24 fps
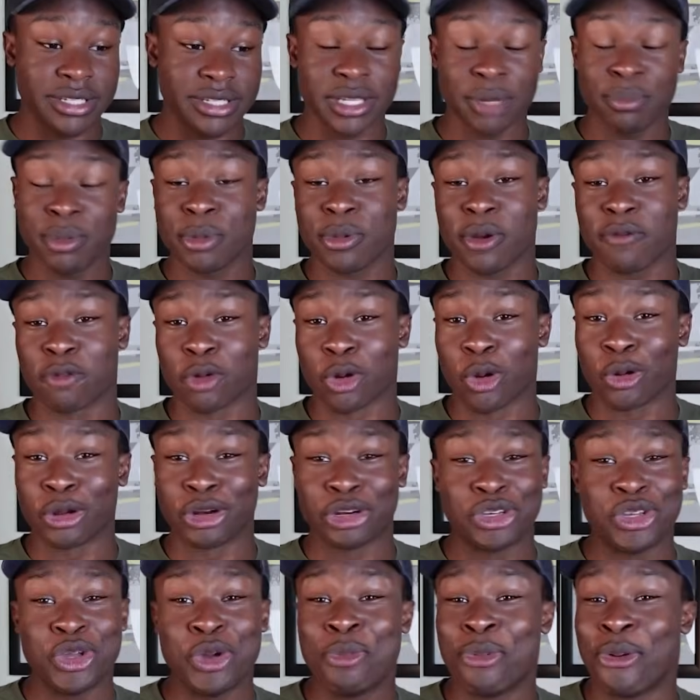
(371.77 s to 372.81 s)
Some people have
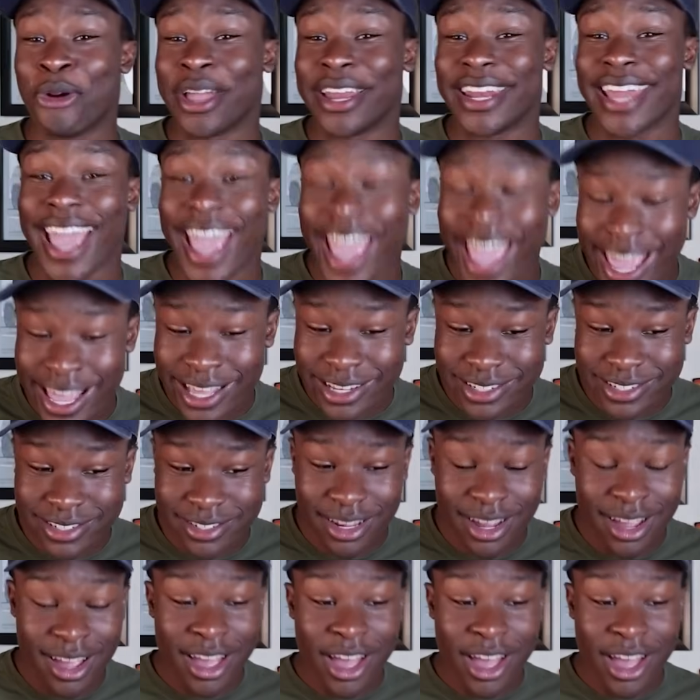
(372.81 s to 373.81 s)
recorded 2.8s.